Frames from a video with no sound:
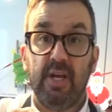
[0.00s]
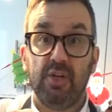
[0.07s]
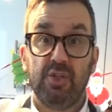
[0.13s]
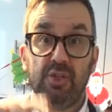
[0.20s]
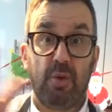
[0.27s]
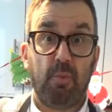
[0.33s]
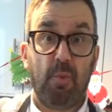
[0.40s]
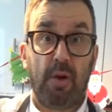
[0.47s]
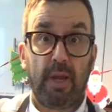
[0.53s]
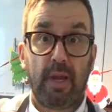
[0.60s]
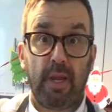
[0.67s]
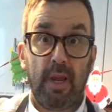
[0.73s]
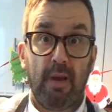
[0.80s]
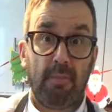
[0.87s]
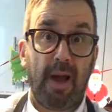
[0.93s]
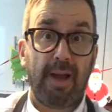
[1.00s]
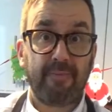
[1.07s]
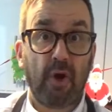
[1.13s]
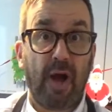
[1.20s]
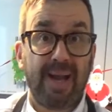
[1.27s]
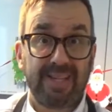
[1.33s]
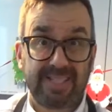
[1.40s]
Don't worry, I've
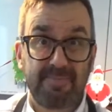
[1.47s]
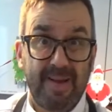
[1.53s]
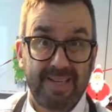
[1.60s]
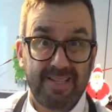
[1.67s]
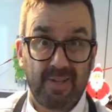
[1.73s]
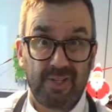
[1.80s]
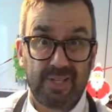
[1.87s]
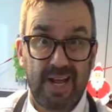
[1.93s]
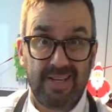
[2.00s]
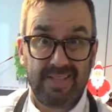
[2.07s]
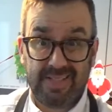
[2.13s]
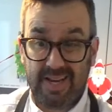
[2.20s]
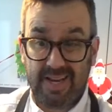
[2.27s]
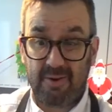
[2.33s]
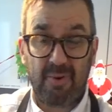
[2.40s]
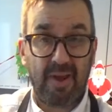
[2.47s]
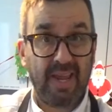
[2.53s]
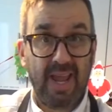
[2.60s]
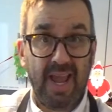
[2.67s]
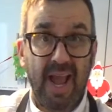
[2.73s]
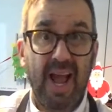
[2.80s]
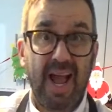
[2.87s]
got asbestos hands anyway,
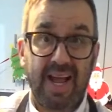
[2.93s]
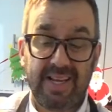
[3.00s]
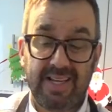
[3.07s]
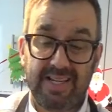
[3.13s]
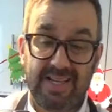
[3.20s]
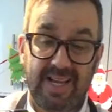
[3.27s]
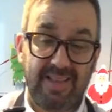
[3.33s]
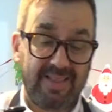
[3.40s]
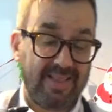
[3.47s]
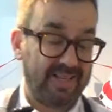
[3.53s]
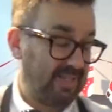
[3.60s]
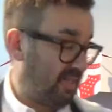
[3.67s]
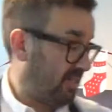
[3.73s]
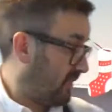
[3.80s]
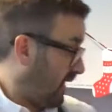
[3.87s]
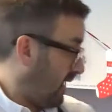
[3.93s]
and this is